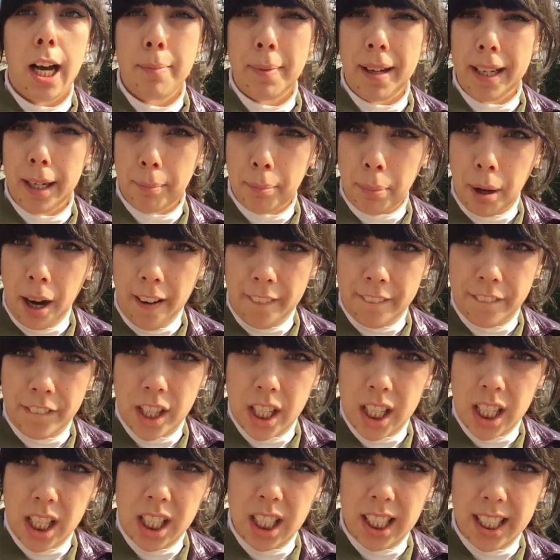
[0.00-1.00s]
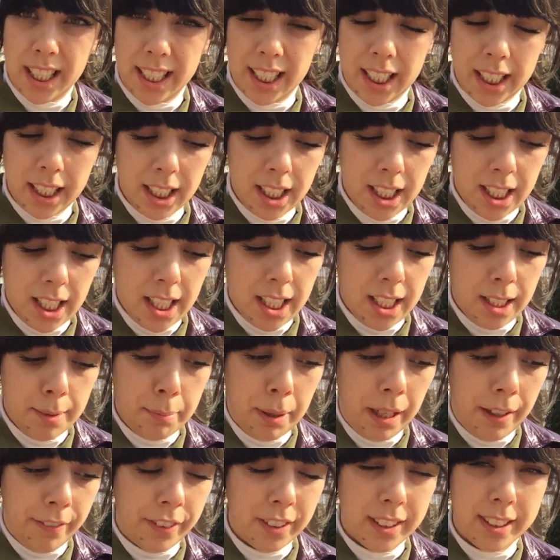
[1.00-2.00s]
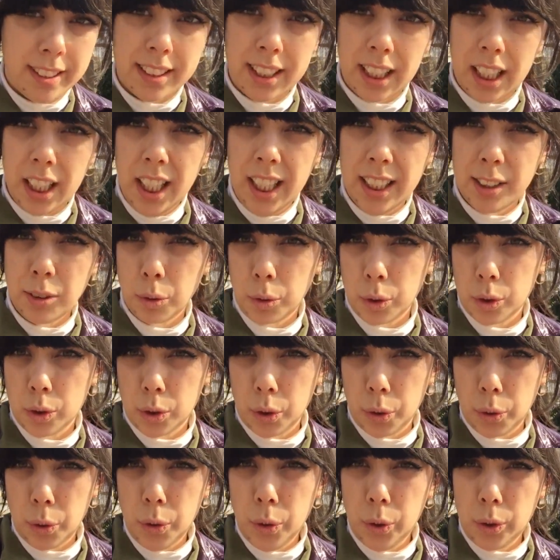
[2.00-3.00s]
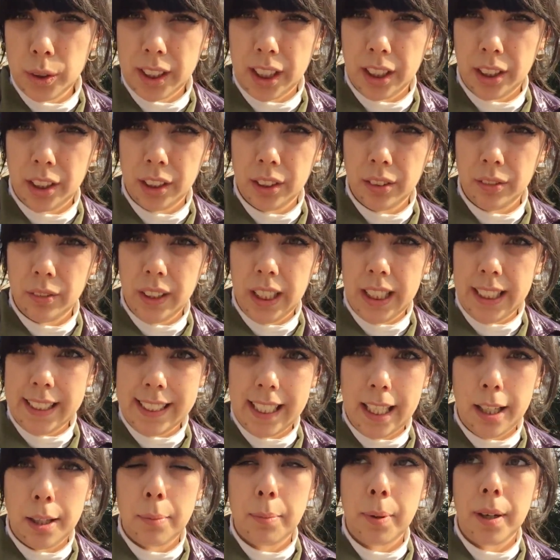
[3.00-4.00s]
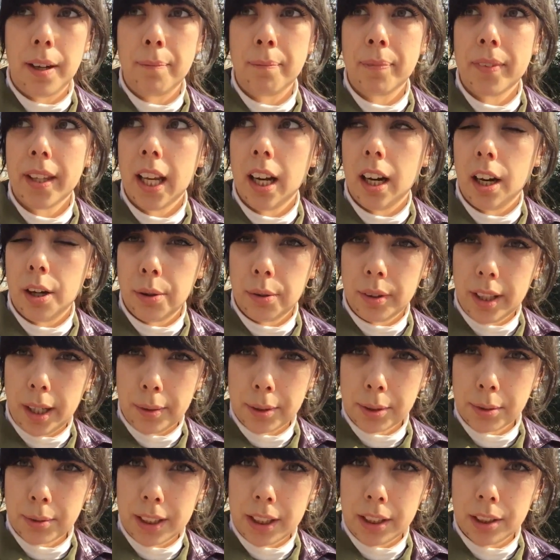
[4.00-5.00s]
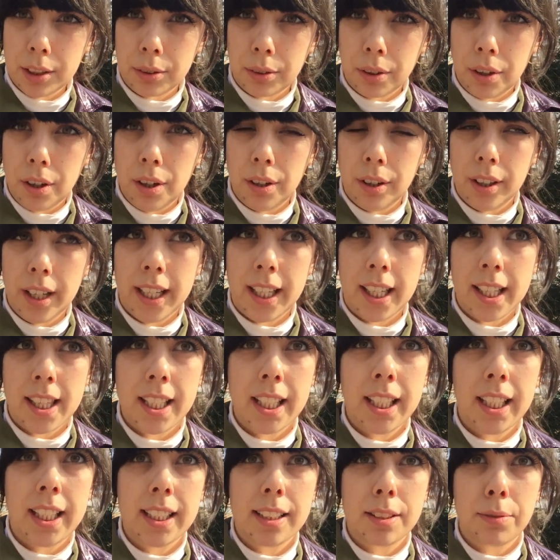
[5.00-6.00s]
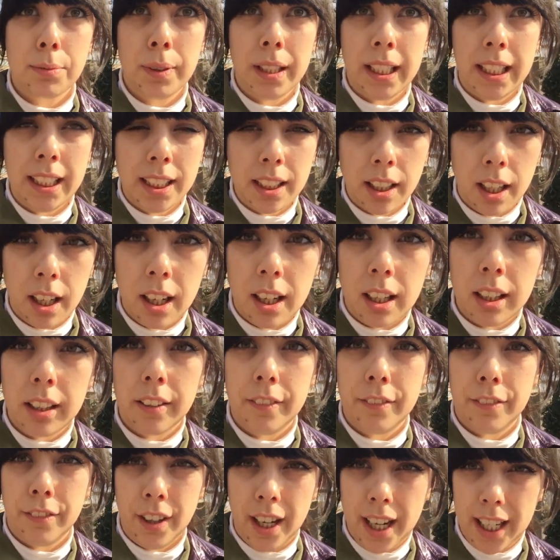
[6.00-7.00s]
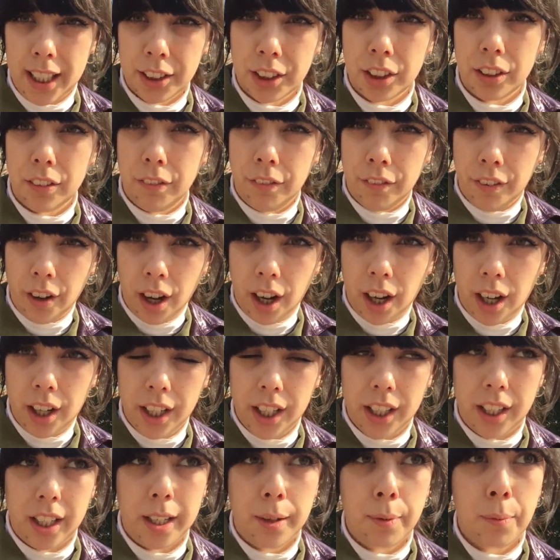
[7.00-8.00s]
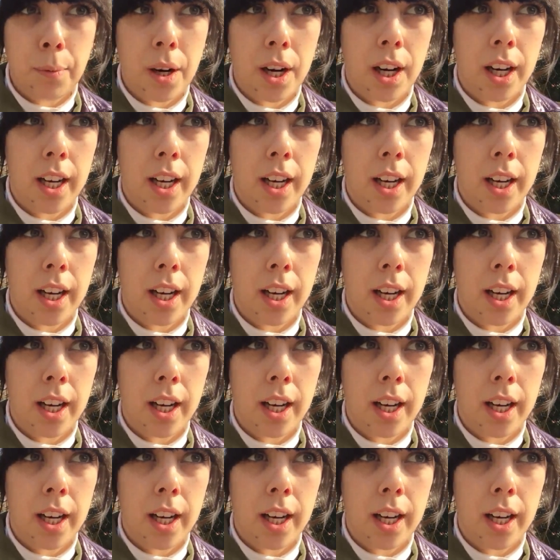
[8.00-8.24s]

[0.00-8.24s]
and a puffer skirt or skort, I couldn't really tell, but I thought that was really strong. And I think it's really young and fresh and fun, and